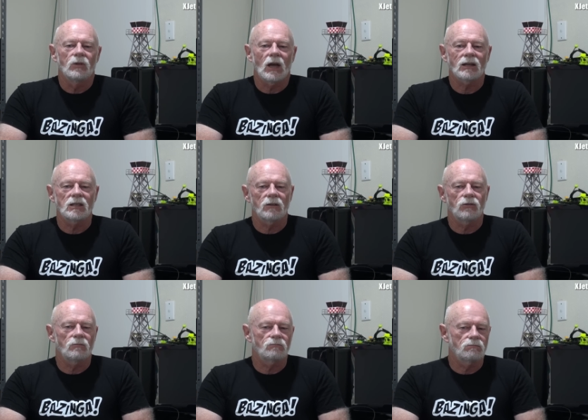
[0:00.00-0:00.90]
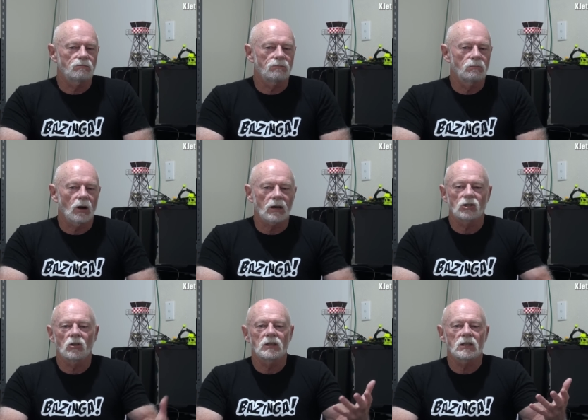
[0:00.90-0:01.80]
RTF
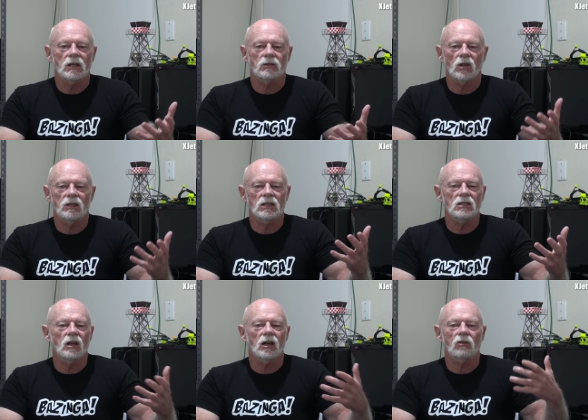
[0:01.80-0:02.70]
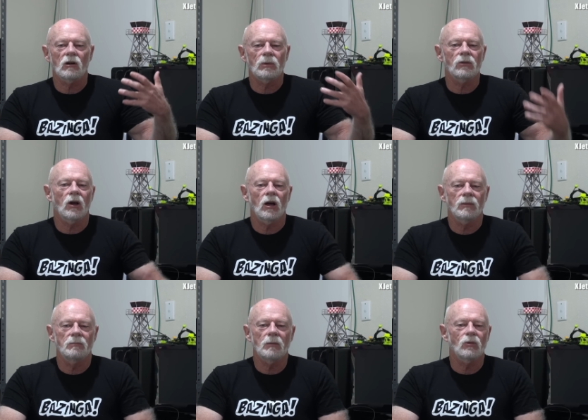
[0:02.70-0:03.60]
products usually sell. So this is going to cripple the
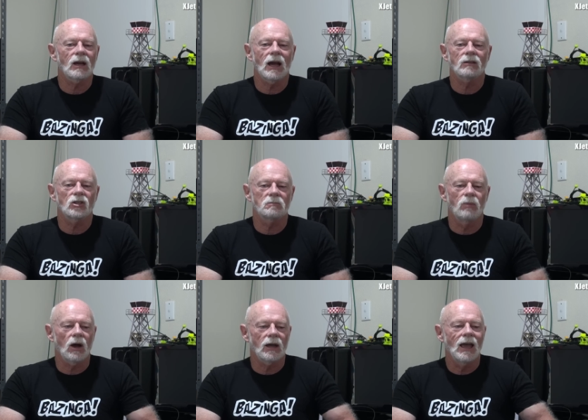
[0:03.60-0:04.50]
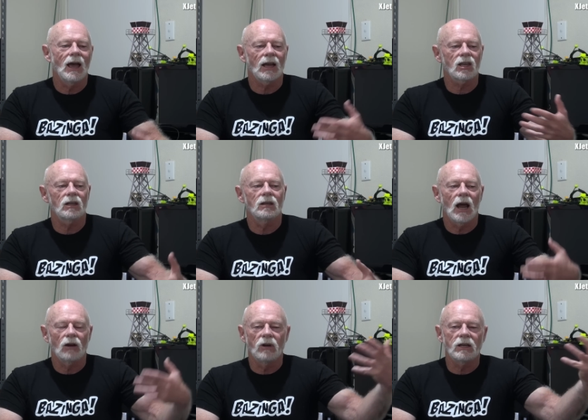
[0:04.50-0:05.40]
hobby. People can't just buy a kid
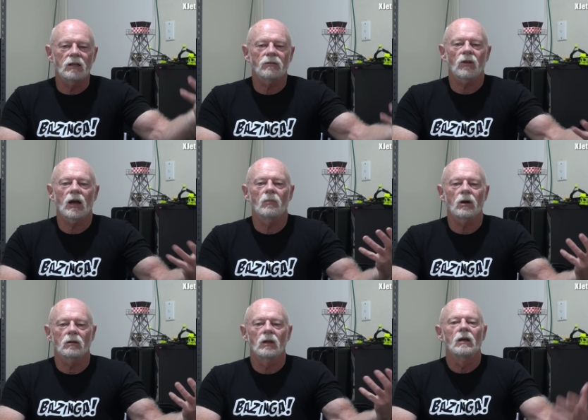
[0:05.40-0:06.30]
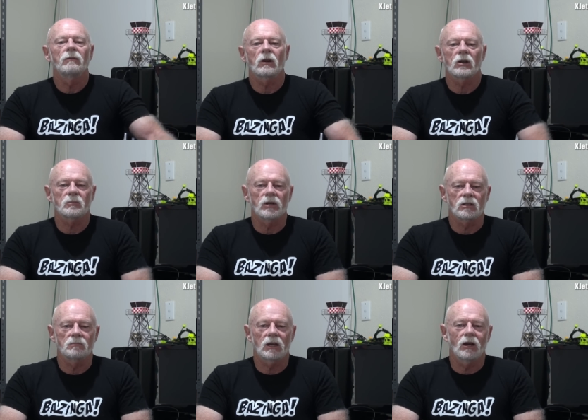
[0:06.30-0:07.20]
a ready-to-fly model for
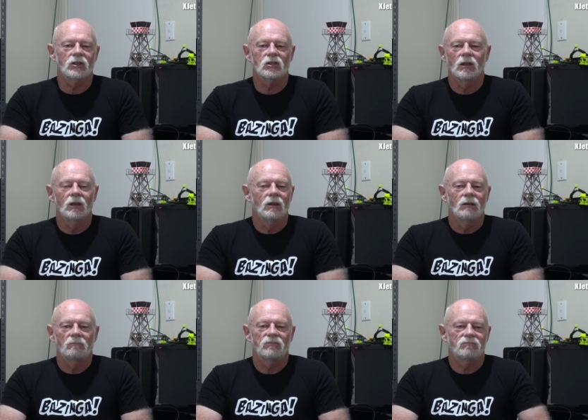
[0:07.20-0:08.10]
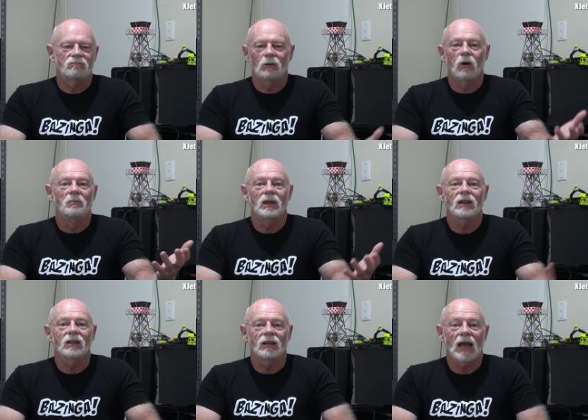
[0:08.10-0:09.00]
Christmas, because there won't be
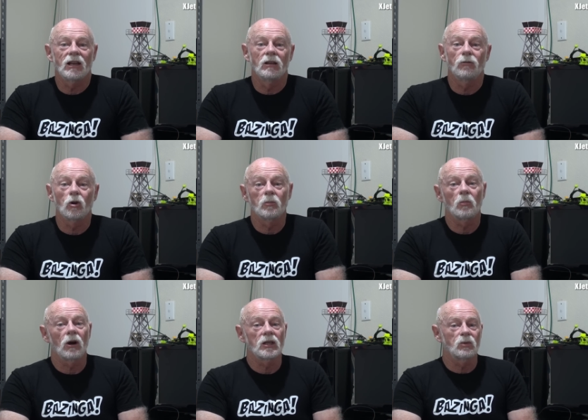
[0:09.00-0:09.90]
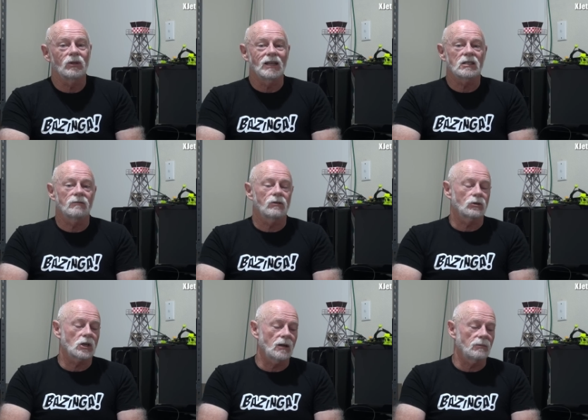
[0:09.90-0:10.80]
any at an affordable price point. That's a
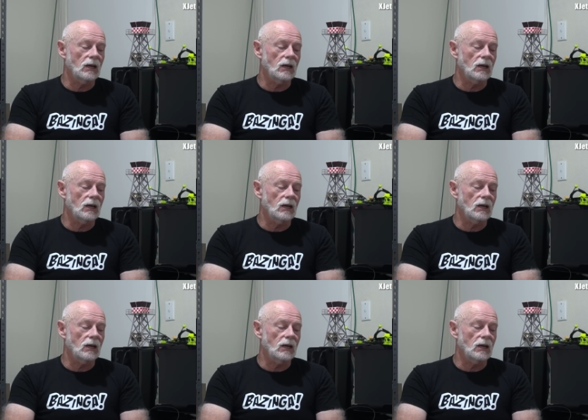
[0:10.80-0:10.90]
real shame.